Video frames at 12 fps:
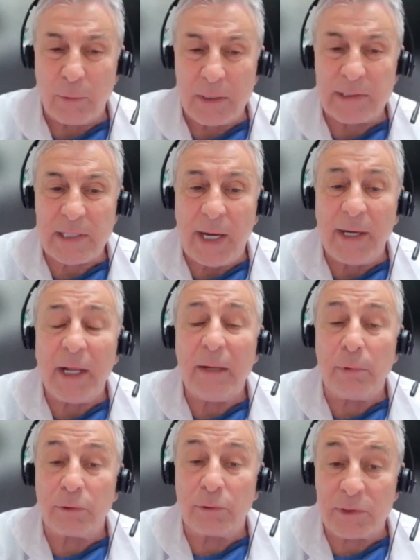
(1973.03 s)
was
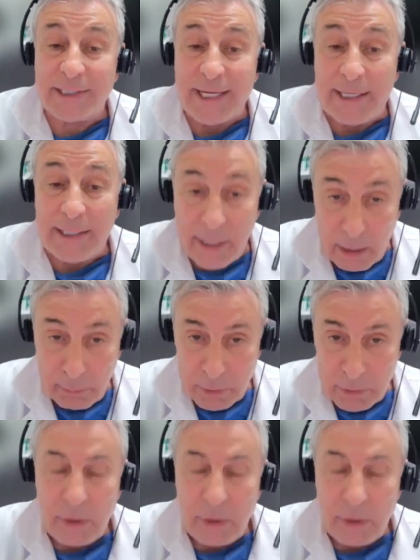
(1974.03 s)
unable to stand up.